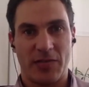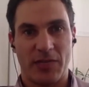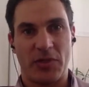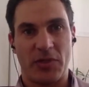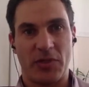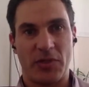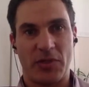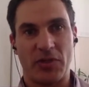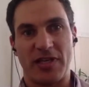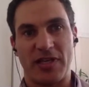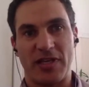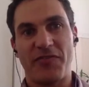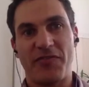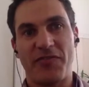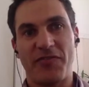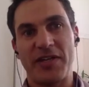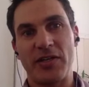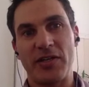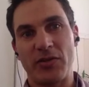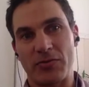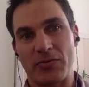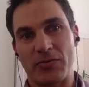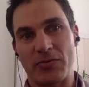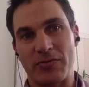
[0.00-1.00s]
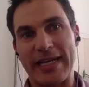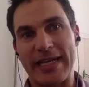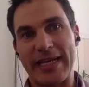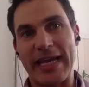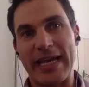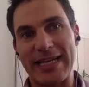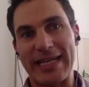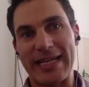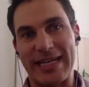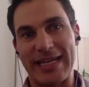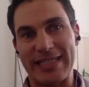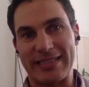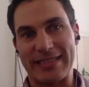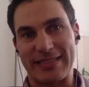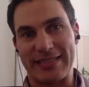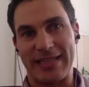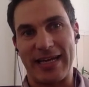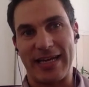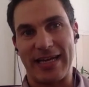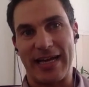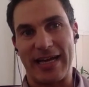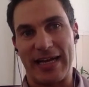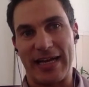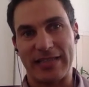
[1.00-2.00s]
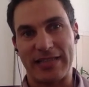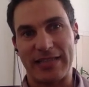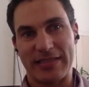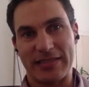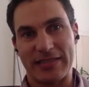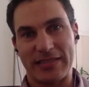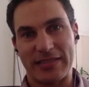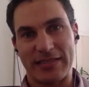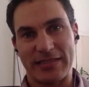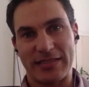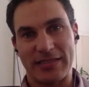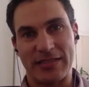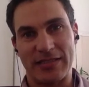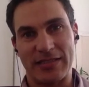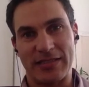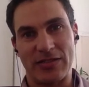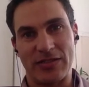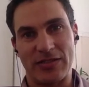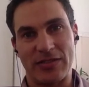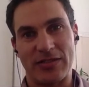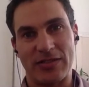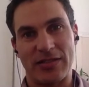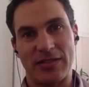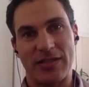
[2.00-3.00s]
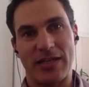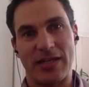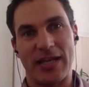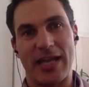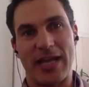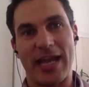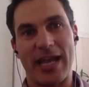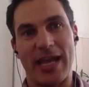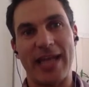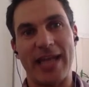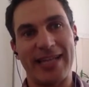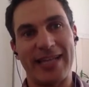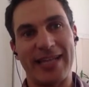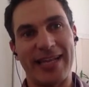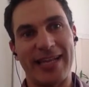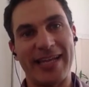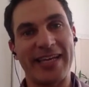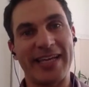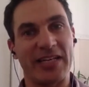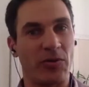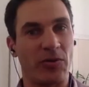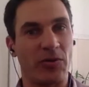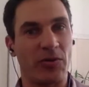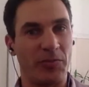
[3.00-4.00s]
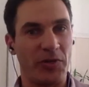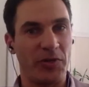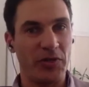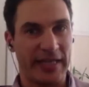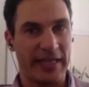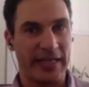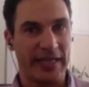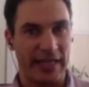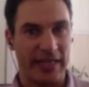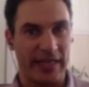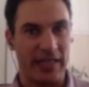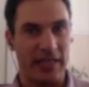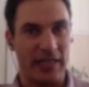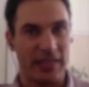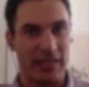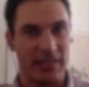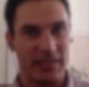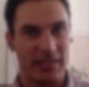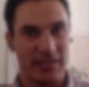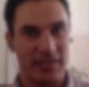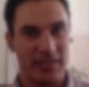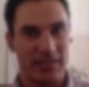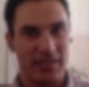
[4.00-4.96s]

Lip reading: Because if I know to recognize that, and then I can communicate it.